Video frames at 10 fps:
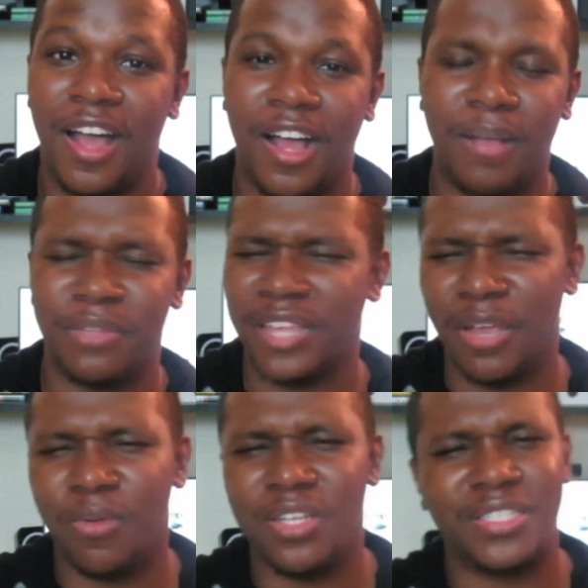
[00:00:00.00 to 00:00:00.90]
The
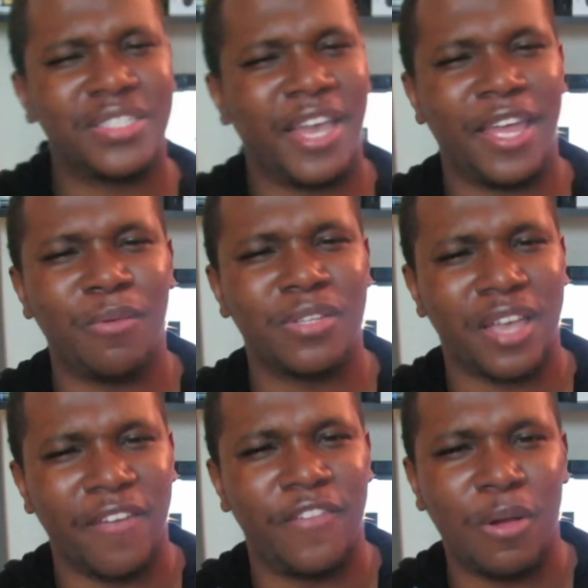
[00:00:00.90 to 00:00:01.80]
thing was that
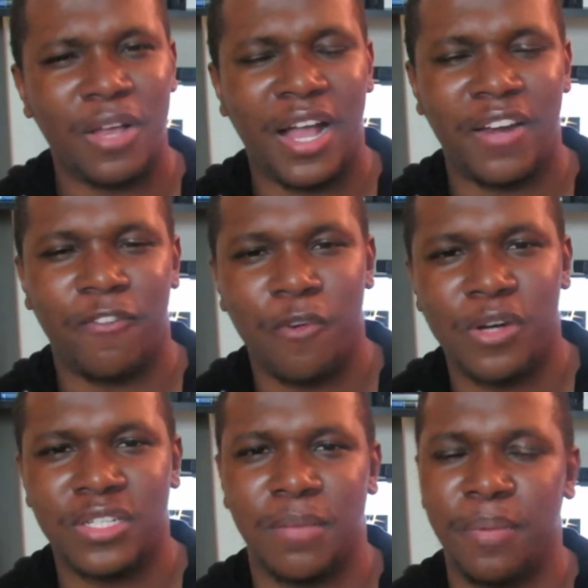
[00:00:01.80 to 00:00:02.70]
it felt kind of
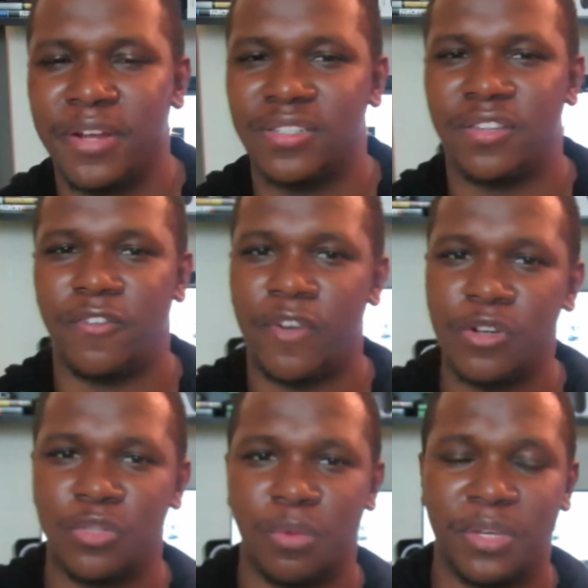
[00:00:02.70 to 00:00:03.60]
forced compared to the
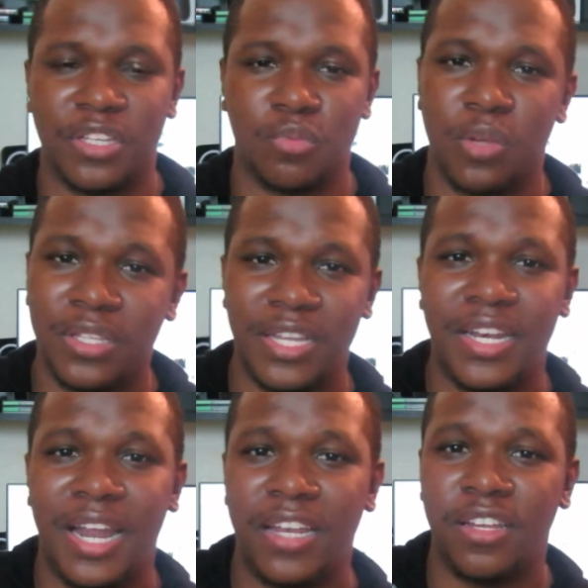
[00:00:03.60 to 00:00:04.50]
first one, because one
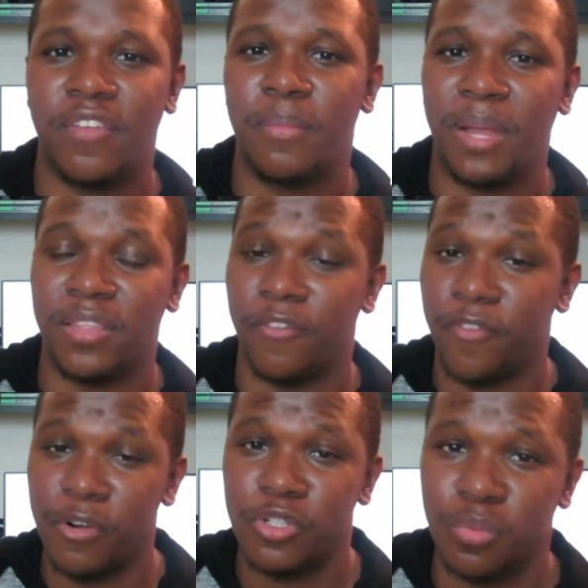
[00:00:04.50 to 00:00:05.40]
thing that I love about the
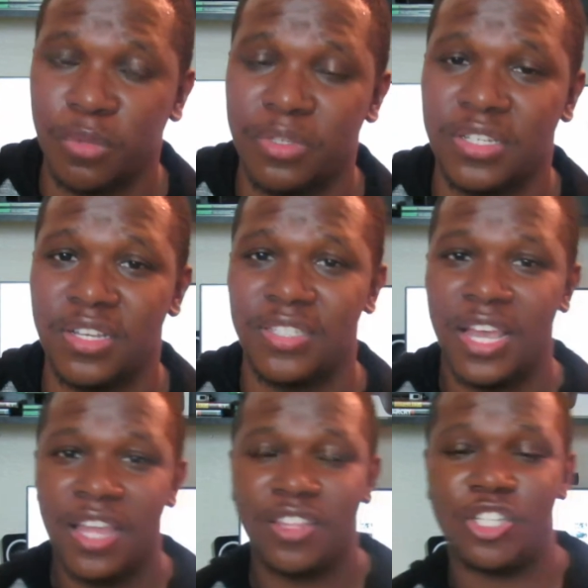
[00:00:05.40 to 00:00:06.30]
first one,
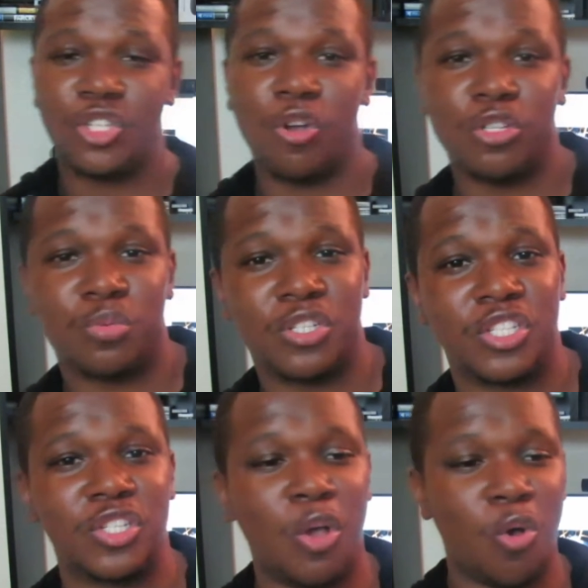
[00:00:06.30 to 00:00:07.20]
because the jokes was